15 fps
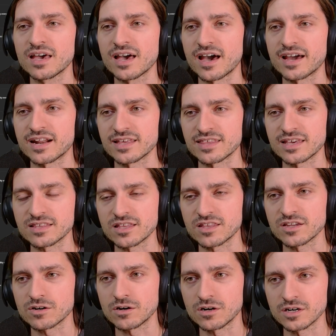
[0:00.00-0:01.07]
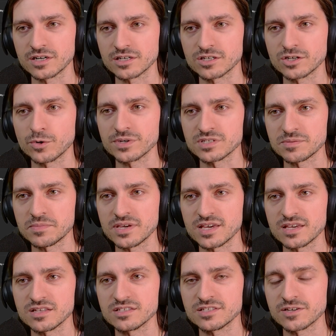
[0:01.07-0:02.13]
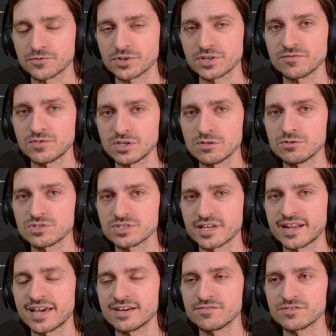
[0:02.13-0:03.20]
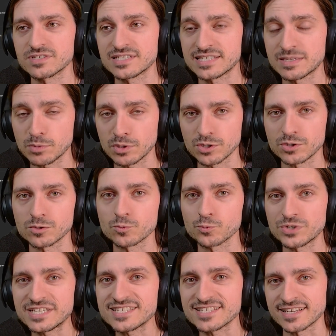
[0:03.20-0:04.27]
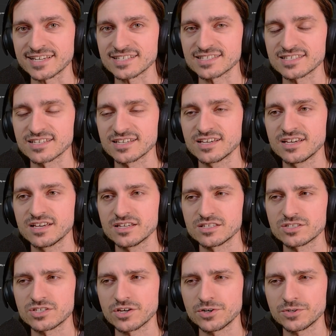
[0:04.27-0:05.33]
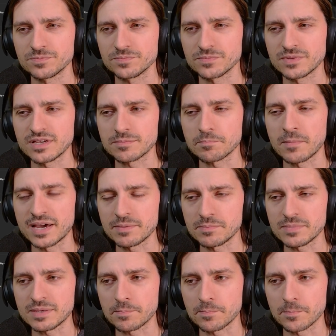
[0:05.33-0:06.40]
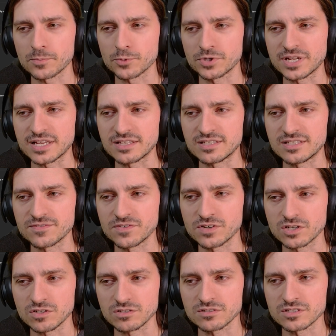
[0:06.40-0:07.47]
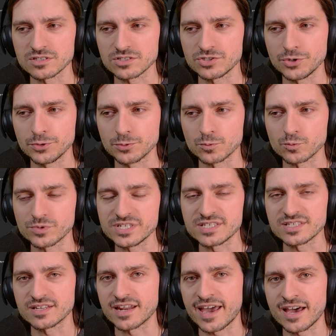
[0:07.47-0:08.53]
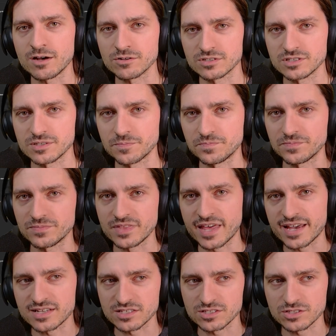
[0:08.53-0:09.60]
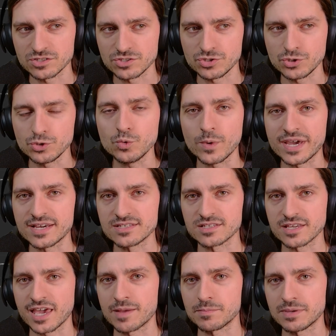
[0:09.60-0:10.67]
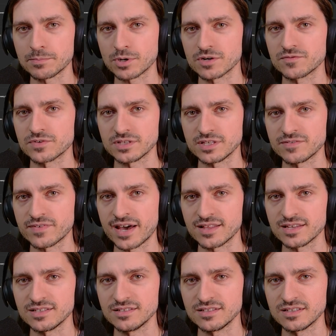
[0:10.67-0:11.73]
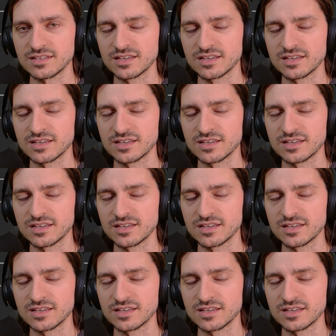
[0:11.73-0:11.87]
And I think that there are going to be differing views that have similar reasonings. So it might be pretty difficult to reason out that two ways can be perfectly valid.